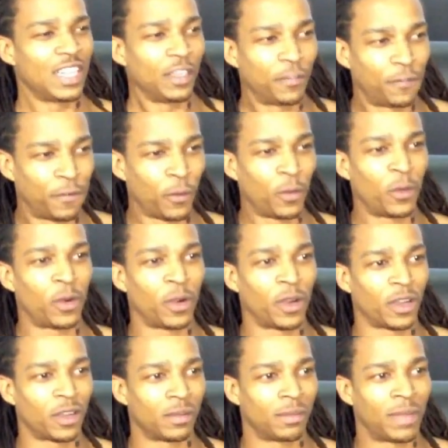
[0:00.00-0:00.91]

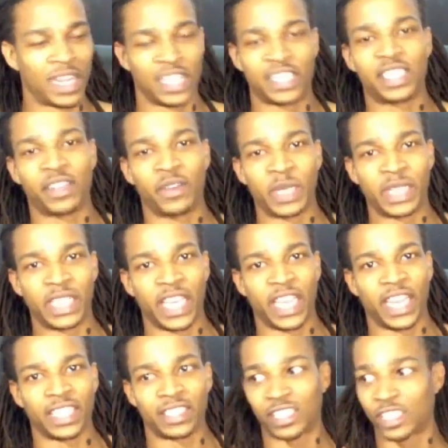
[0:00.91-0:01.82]
for monetary
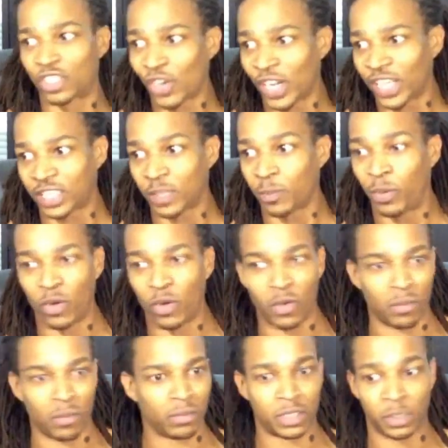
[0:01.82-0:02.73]
gain to try to
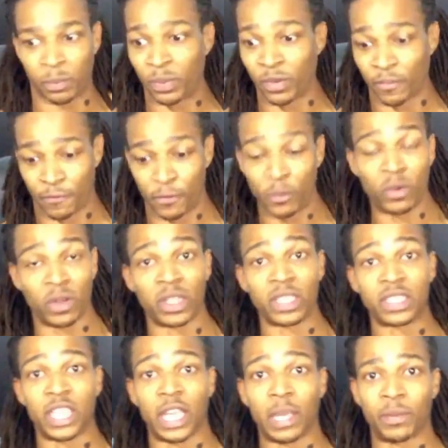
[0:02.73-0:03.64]
support, to put food
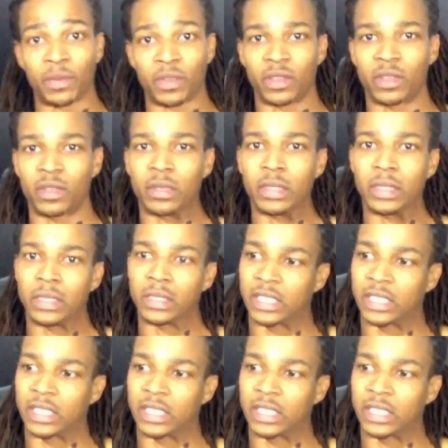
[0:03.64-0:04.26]
on the table, you know what I mean?